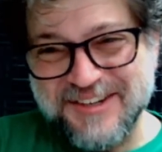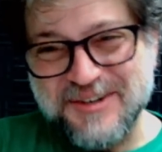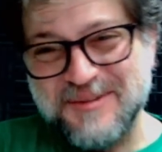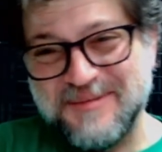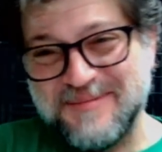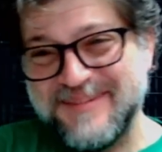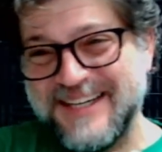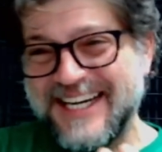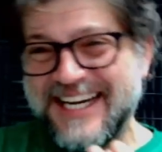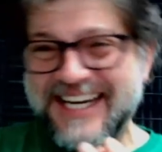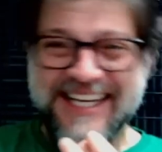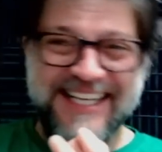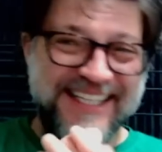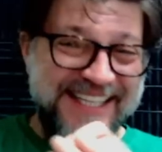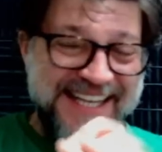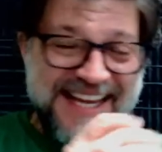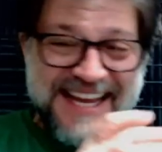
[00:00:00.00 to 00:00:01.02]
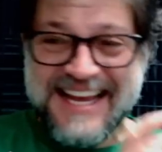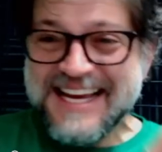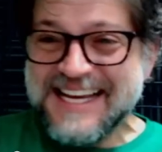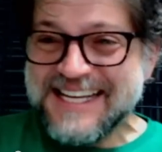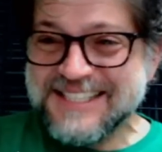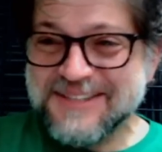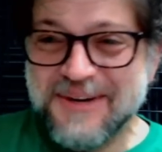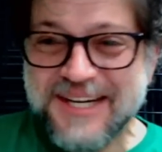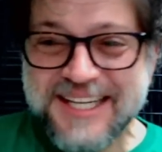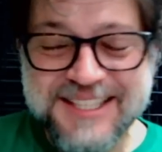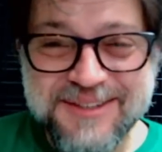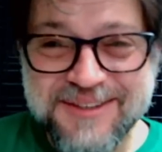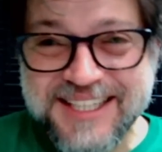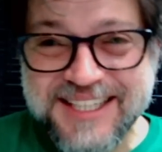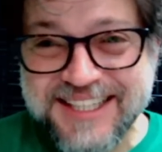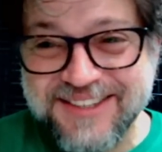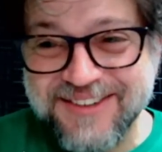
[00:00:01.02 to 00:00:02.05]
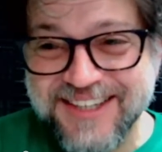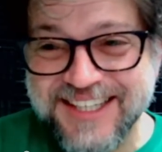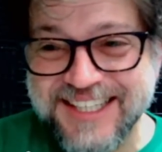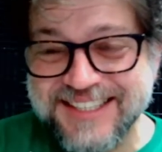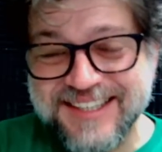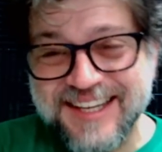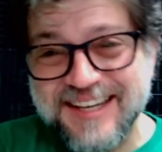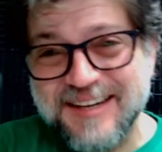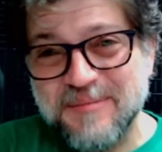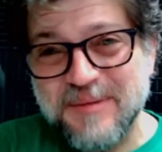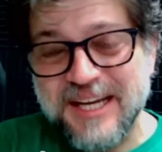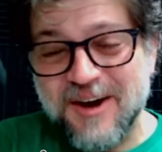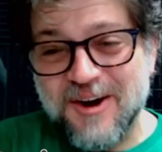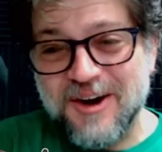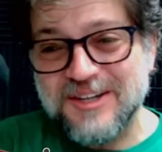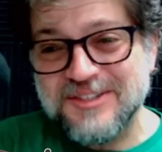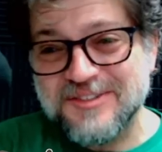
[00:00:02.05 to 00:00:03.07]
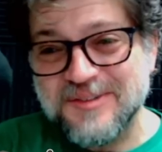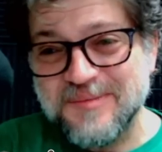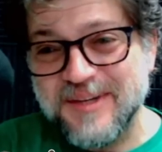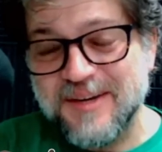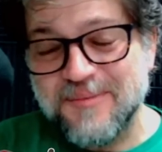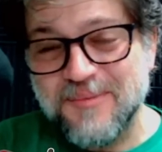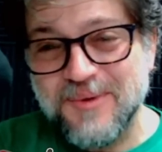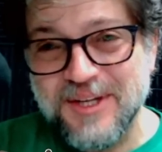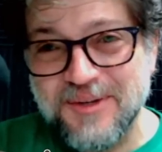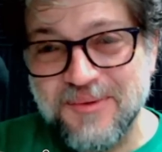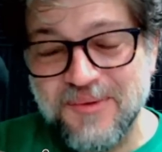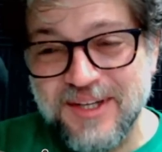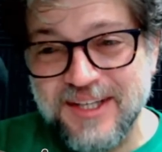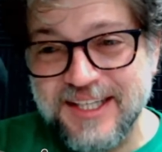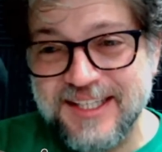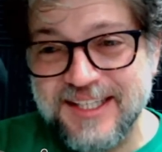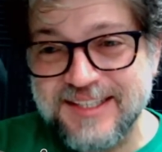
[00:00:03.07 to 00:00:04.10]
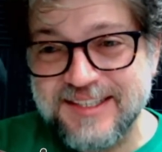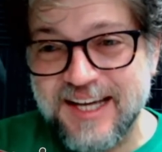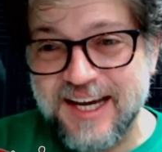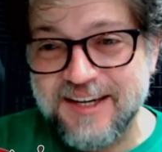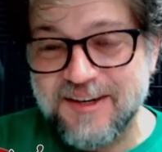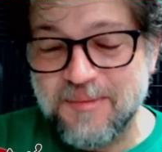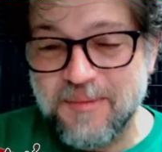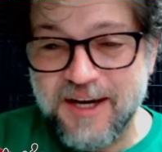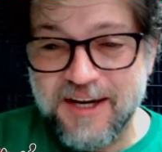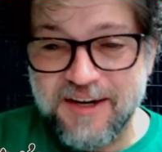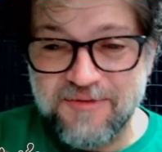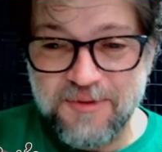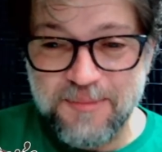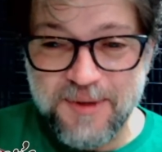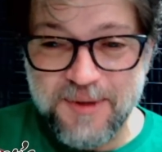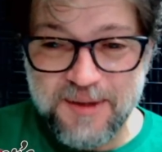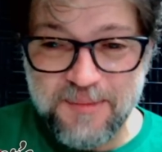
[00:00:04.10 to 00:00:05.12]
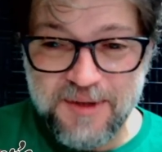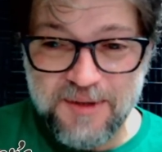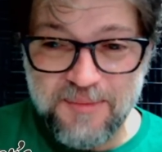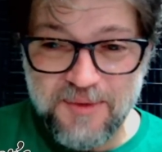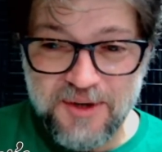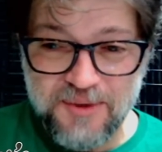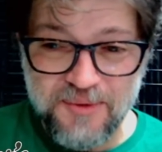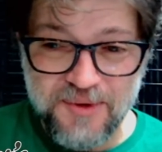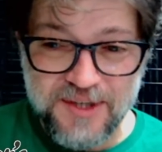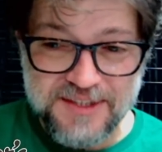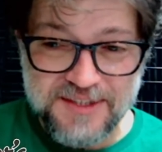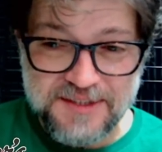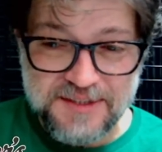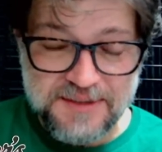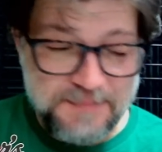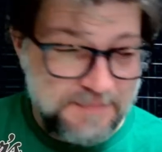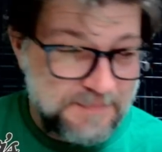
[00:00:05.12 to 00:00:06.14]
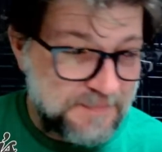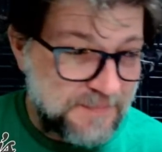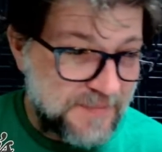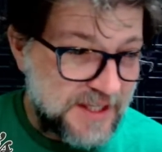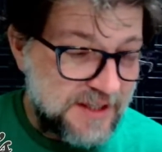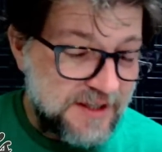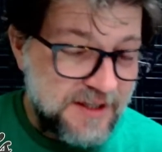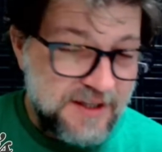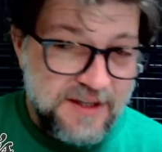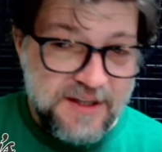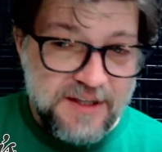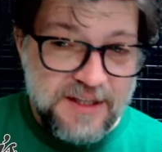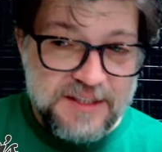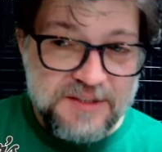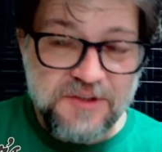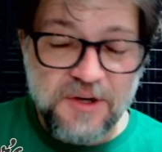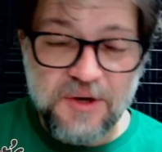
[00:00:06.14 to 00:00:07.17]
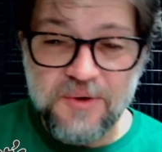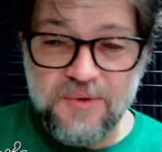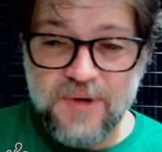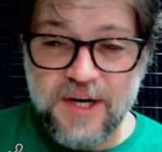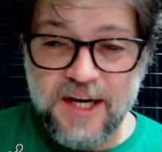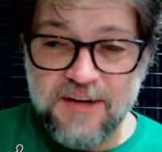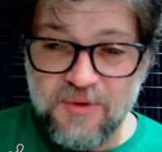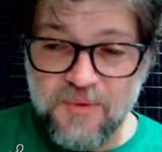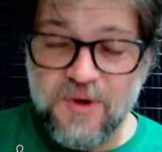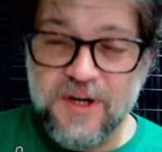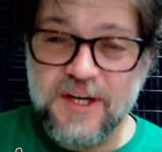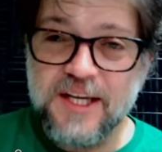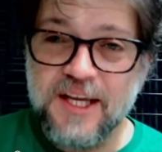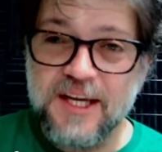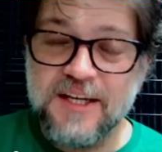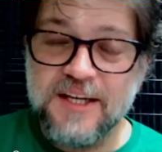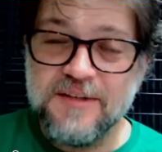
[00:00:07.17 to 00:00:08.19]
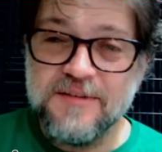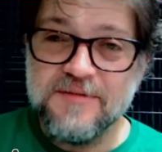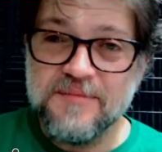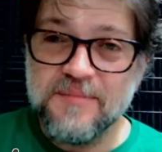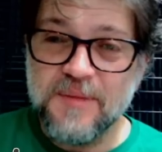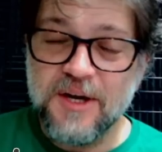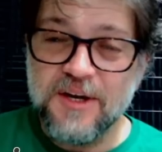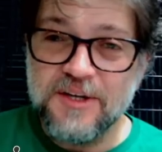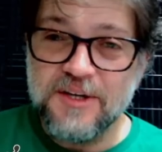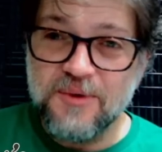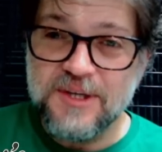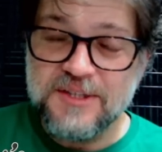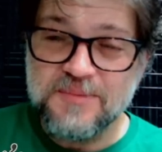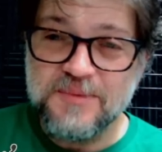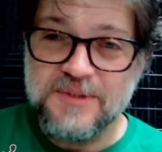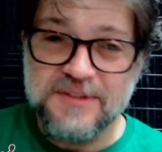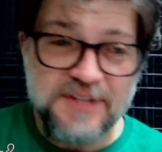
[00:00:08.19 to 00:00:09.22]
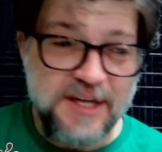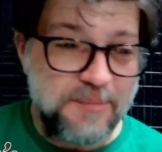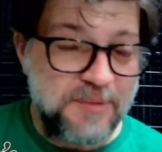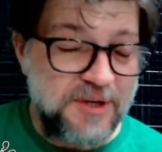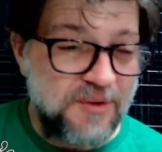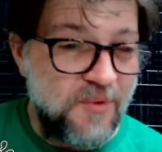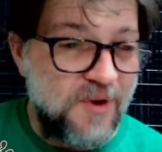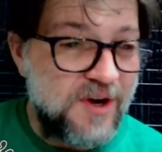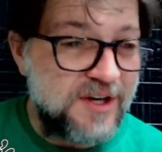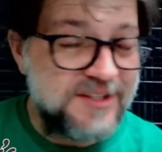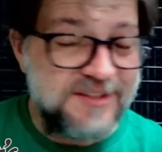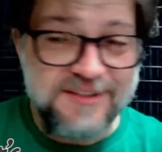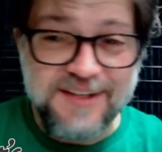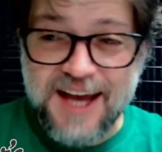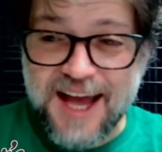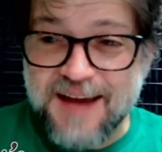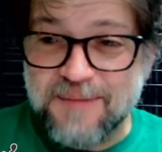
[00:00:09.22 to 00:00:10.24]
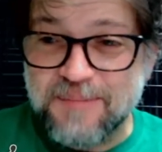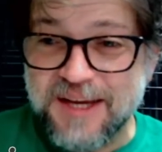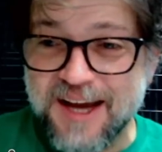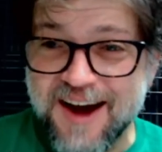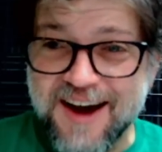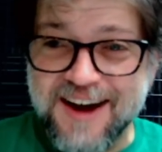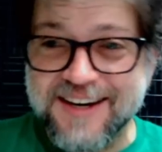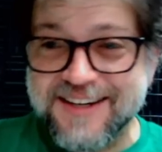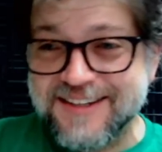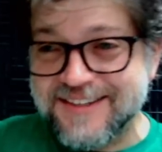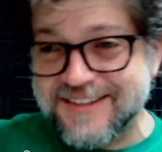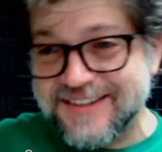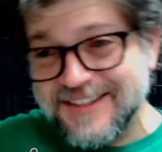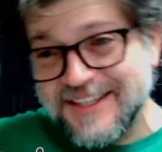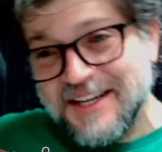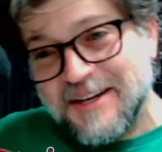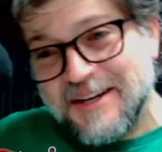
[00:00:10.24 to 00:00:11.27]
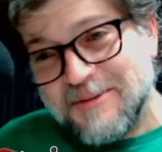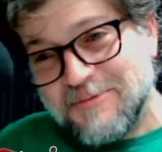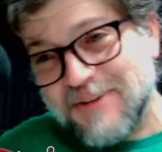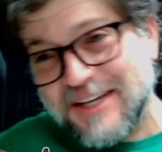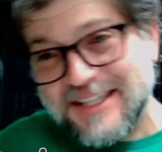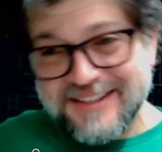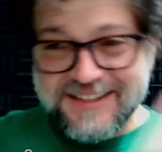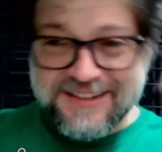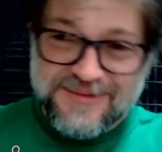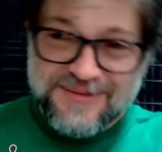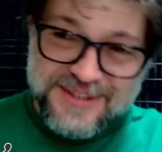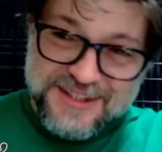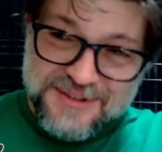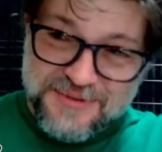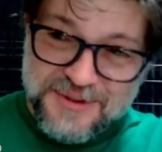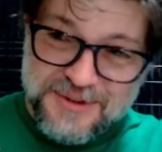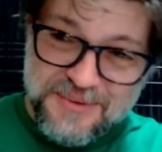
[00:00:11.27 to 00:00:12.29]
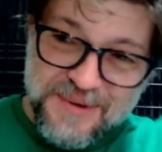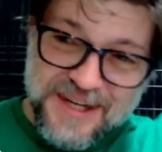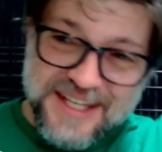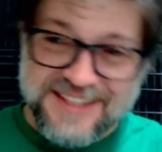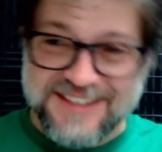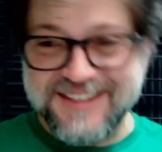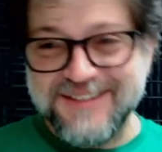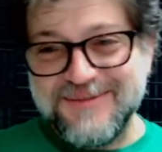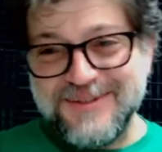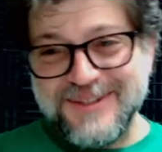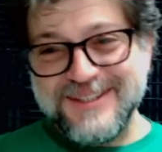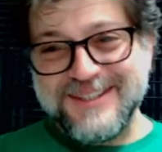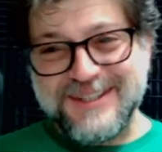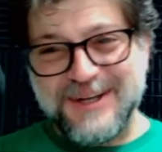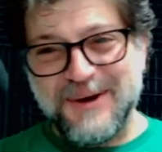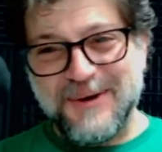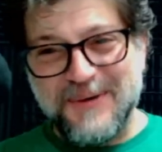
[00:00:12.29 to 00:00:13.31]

Oh man, 2023 is going to be awesome, and I'm really, really excited about it for many, many, many reasons. So, everyone, again, Merry Christmas, Happy Kwanzaa, Happy Hanukkah, Festivus for the rest of us,